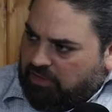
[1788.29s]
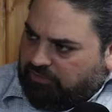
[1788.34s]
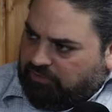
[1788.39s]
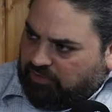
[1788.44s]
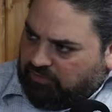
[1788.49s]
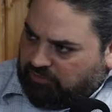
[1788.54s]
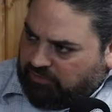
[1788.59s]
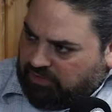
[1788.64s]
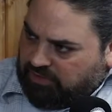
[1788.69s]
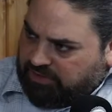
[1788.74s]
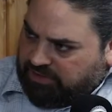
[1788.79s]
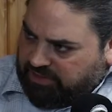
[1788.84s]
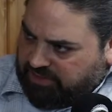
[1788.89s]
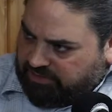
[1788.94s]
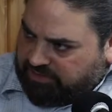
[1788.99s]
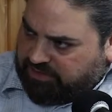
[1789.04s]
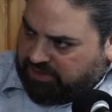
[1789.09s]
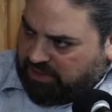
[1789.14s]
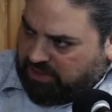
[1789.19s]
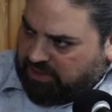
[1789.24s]
Is this the
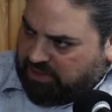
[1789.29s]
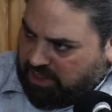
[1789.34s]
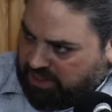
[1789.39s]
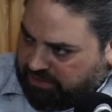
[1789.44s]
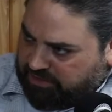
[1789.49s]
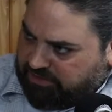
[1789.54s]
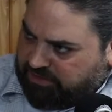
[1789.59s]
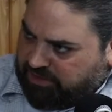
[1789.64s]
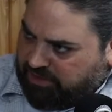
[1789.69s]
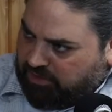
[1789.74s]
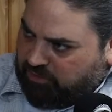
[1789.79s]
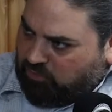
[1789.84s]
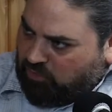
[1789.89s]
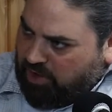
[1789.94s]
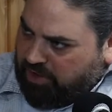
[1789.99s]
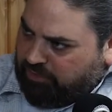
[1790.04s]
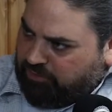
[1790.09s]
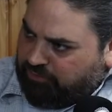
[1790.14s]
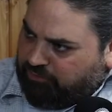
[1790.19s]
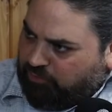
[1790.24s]
DC 19
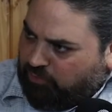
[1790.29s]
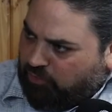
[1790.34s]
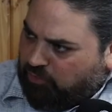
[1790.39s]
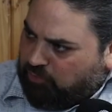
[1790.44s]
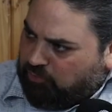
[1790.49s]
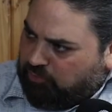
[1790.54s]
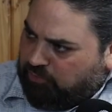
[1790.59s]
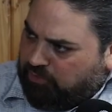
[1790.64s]
Writers Group?